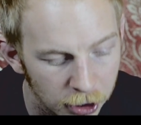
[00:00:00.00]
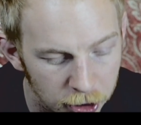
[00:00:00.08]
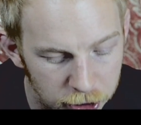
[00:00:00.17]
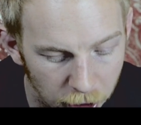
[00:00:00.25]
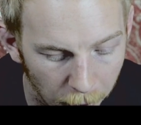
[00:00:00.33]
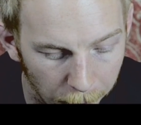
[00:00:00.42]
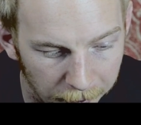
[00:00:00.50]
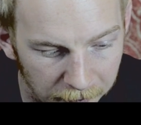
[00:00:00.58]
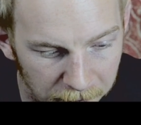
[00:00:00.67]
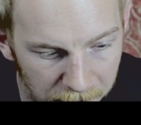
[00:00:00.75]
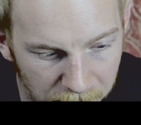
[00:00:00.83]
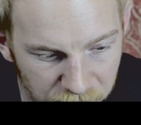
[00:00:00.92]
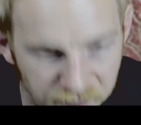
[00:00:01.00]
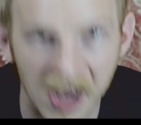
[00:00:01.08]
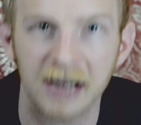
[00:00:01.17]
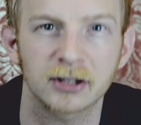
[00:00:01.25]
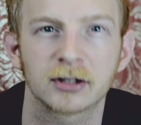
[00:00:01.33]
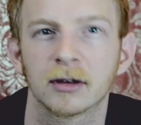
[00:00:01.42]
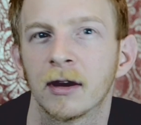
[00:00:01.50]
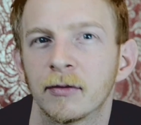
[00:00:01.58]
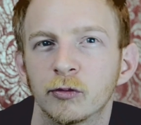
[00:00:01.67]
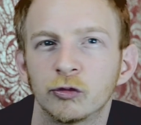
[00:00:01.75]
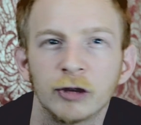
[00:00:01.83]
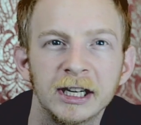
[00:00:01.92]
So that's a
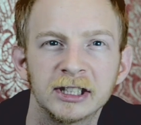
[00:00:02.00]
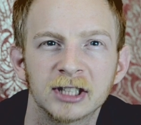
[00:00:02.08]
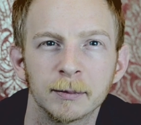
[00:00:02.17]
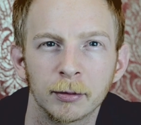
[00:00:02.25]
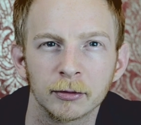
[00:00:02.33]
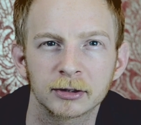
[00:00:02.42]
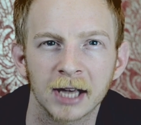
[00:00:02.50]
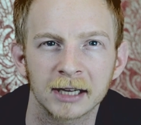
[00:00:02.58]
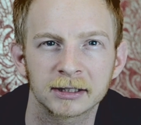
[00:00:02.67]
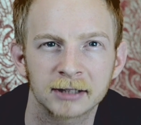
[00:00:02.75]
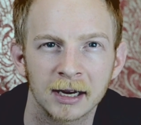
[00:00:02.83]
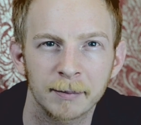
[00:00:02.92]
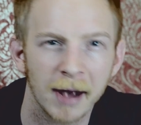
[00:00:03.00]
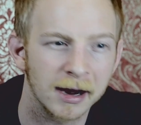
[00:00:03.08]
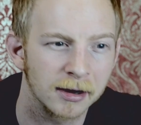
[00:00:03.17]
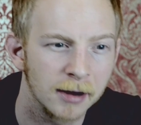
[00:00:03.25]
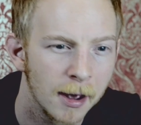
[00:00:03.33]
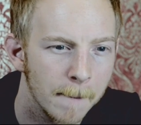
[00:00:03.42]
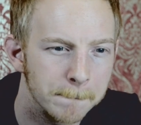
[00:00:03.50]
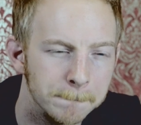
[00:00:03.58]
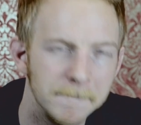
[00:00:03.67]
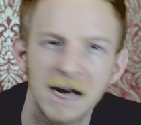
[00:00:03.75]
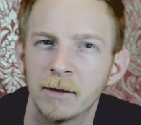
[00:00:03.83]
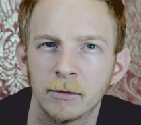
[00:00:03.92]
really simple text date pattern,
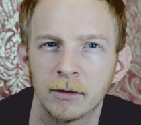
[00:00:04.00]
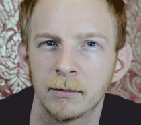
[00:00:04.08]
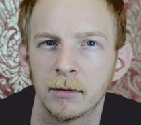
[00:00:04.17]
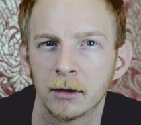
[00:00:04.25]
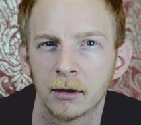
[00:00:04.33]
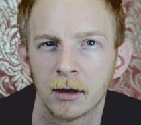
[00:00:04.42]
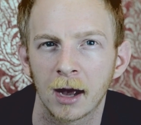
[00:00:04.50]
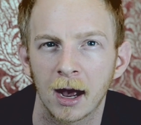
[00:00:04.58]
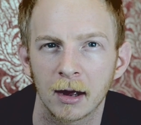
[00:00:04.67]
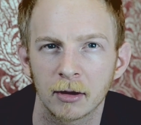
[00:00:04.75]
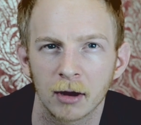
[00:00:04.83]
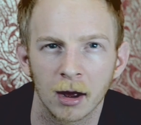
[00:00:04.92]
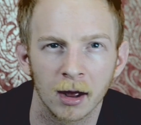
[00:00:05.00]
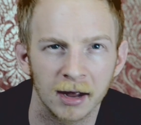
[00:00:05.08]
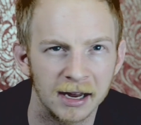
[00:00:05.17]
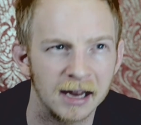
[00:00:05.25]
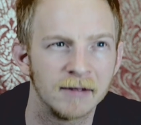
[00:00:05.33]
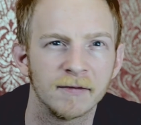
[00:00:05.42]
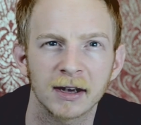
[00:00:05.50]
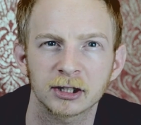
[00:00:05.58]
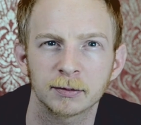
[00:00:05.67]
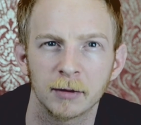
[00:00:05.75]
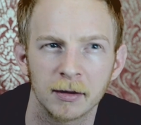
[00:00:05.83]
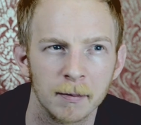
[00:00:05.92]
minimum
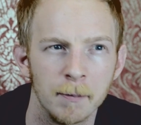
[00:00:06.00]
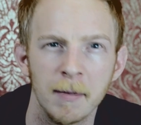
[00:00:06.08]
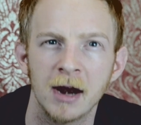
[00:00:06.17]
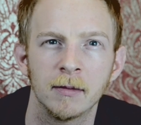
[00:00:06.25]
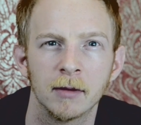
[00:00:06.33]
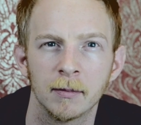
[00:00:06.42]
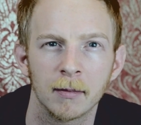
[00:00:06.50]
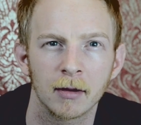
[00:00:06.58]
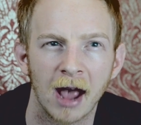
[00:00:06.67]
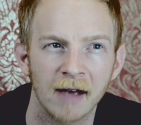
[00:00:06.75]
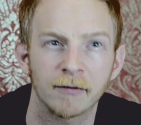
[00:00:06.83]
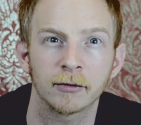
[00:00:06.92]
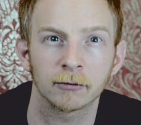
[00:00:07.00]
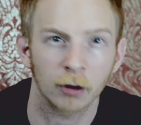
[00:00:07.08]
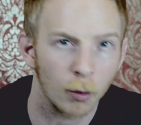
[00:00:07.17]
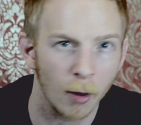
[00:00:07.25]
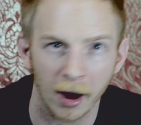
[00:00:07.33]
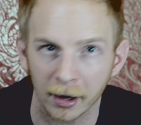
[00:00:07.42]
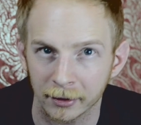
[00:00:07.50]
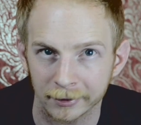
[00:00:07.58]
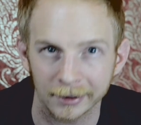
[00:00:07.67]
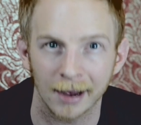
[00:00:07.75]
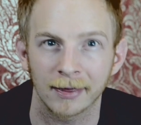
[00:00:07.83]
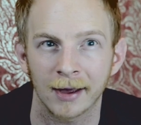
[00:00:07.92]
investment, minimum effort required to get